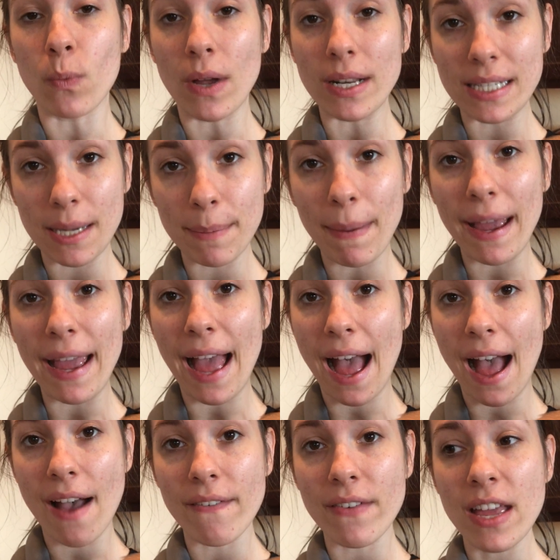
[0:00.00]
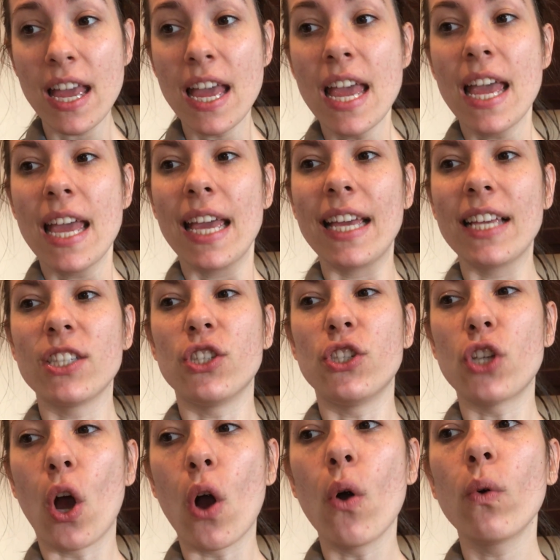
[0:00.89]
One tip I have is
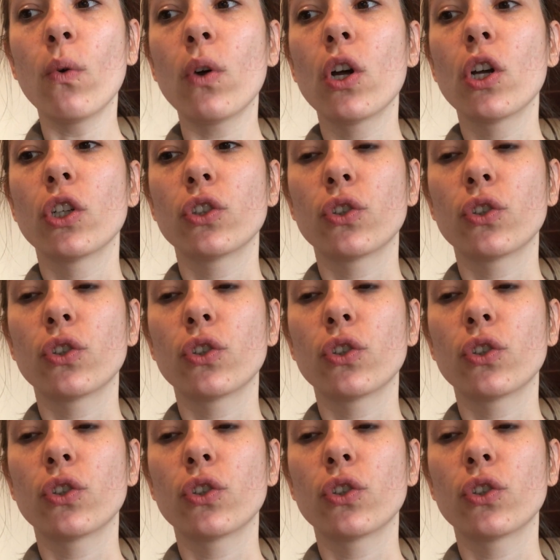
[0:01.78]
don't